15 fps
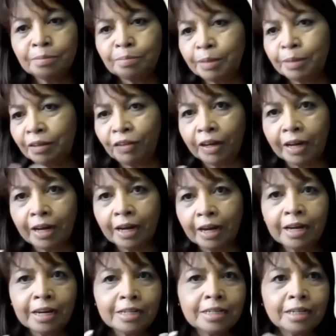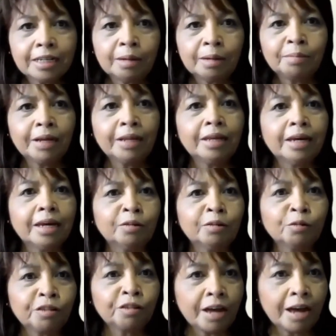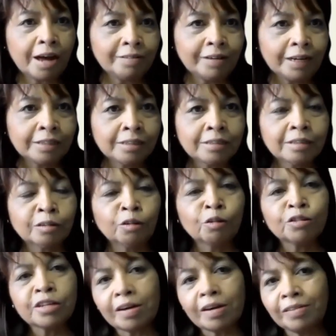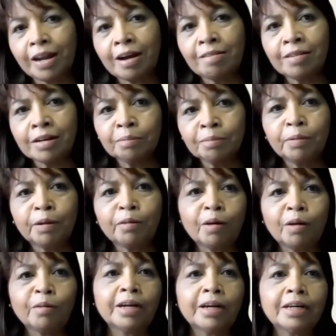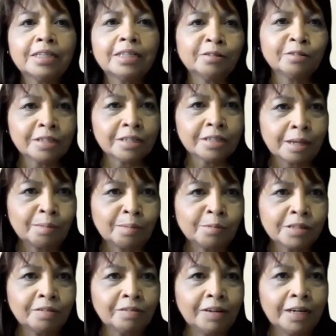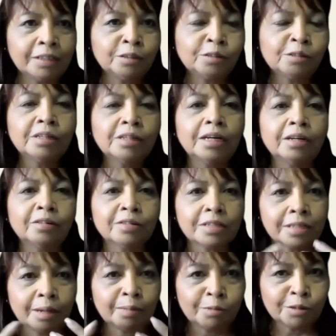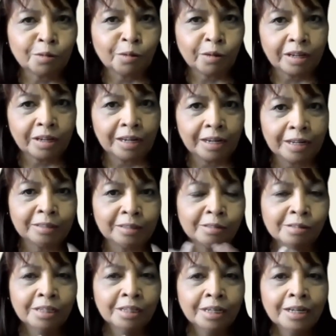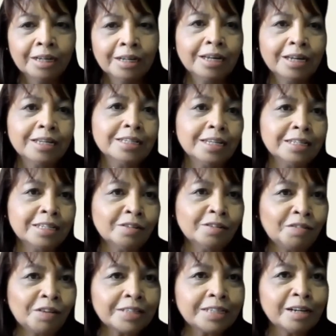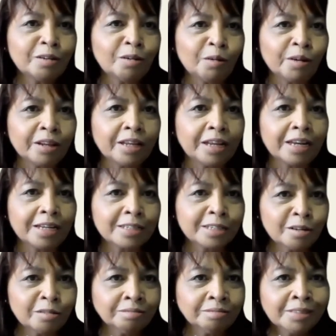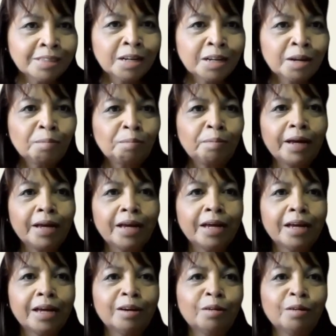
from both ministries and the verify these um, issues which weren't talked about before, but we are doing so now and we are coordinating ourselves.